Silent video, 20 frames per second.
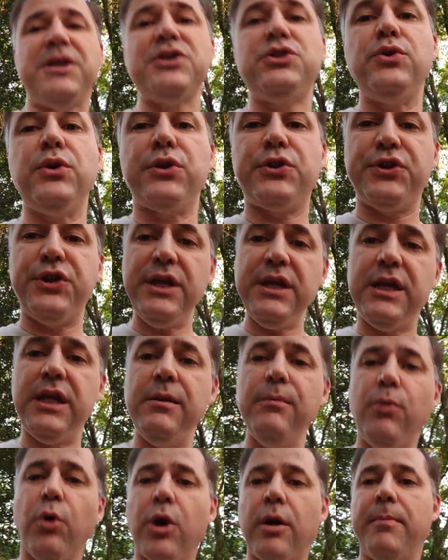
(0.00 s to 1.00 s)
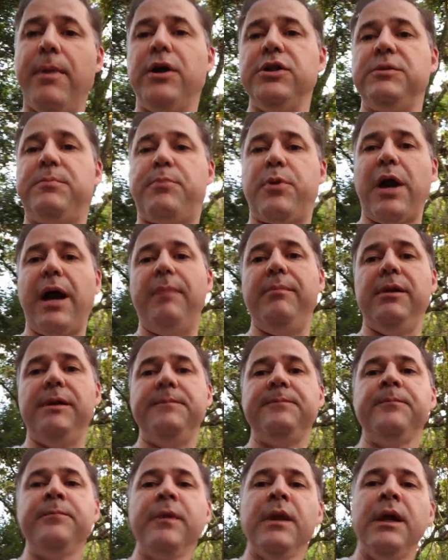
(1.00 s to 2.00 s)
because you're thinking more about the
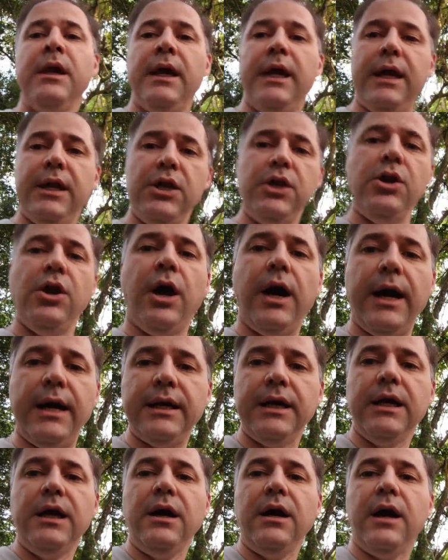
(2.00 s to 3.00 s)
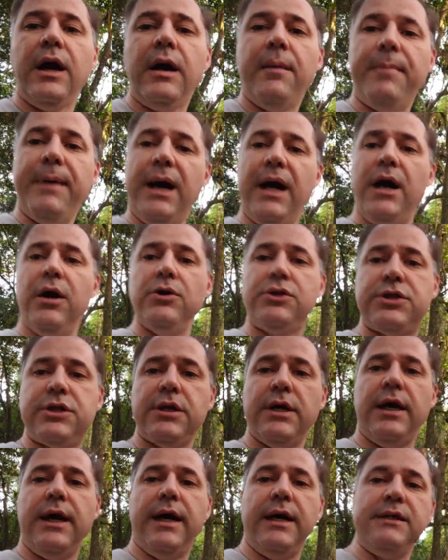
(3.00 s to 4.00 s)
problem and not
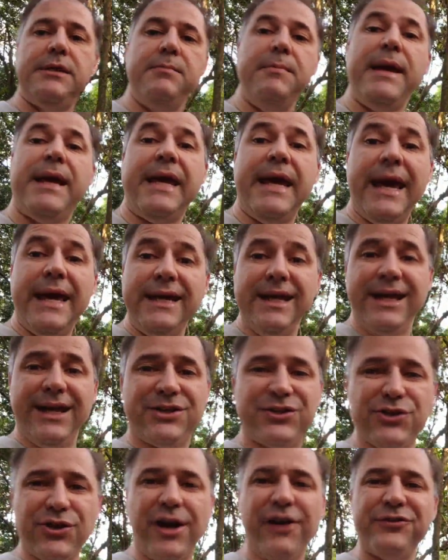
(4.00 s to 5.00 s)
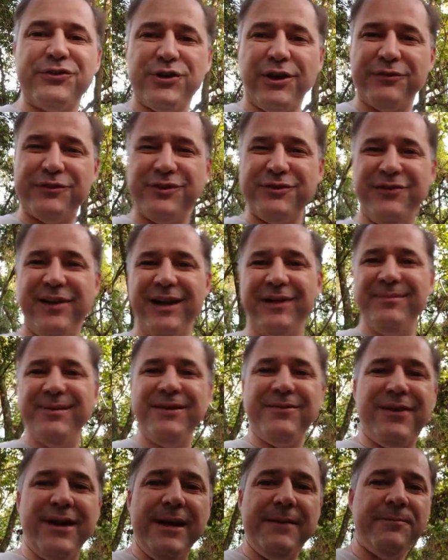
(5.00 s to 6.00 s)
about the mechanics of software
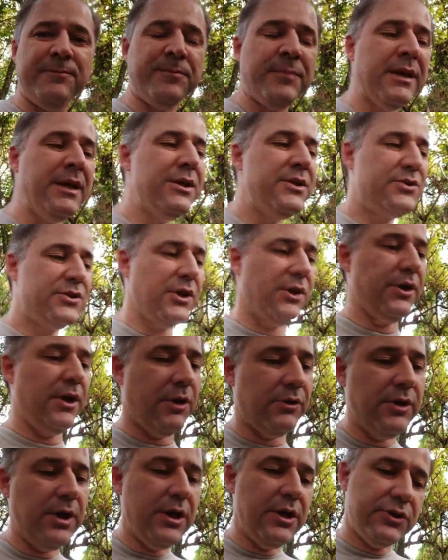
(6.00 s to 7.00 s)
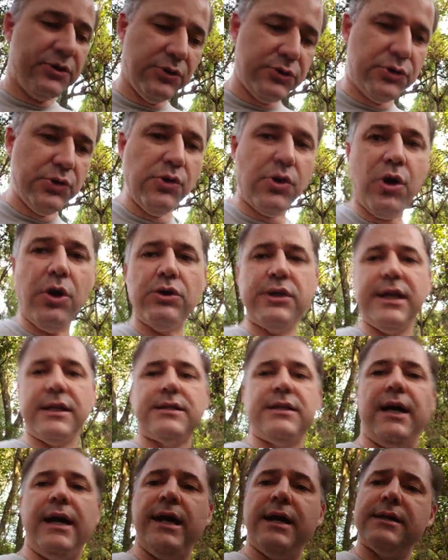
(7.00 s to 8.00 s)
development, right? So, you know, so do code
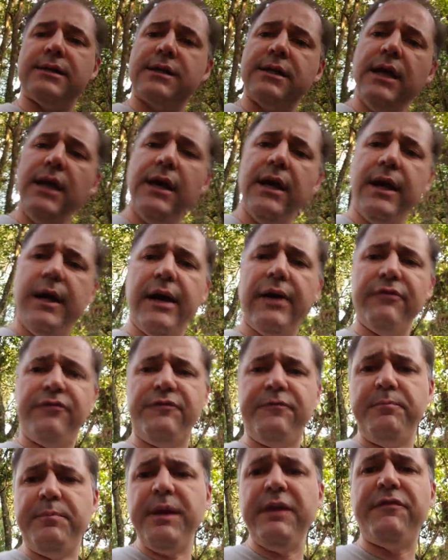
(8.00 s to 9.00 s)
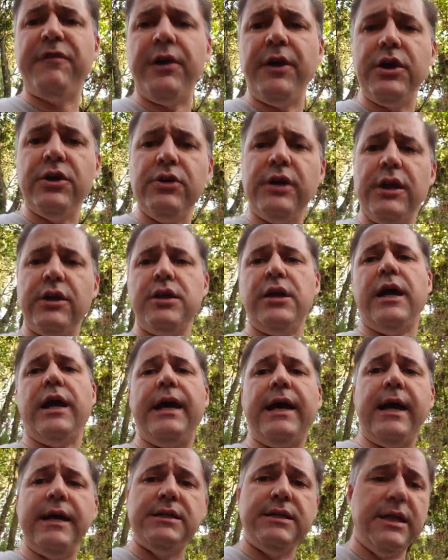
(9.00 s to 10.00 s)
katas, be very good
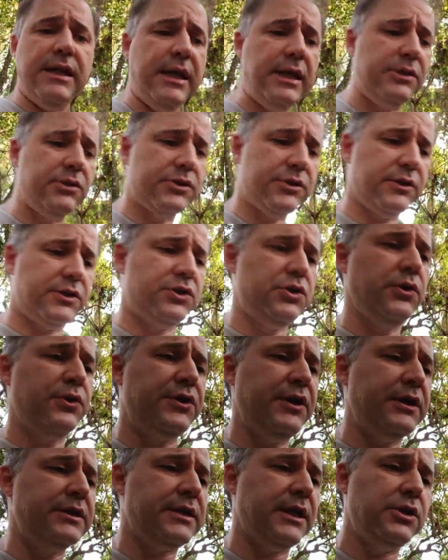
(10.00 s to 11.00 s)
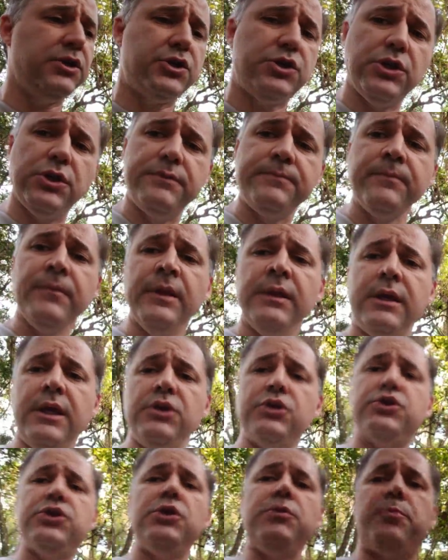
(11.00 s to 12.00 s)
at IDE. Those are two things that you
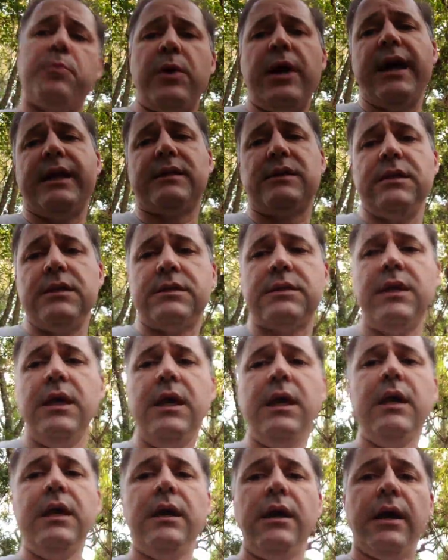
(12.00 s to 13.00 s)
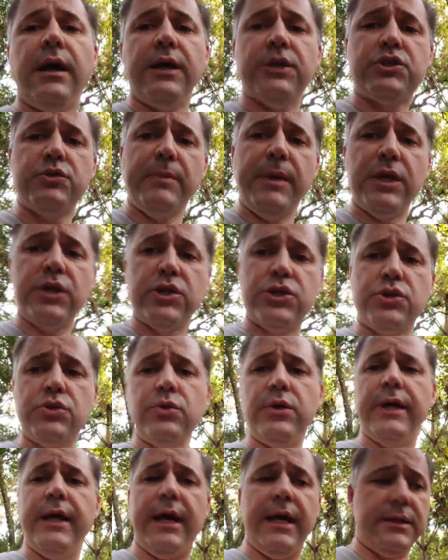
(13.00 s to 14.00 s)
should practice to make
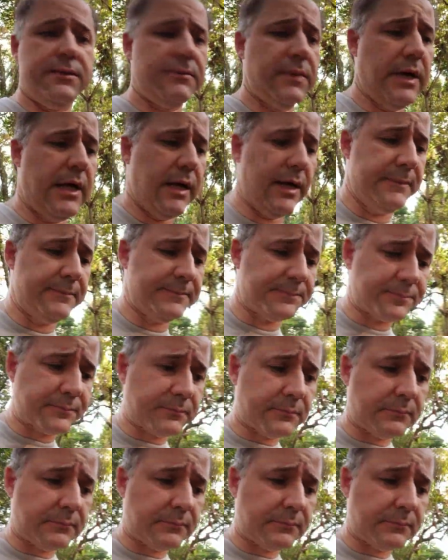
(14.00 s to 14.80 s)
sure that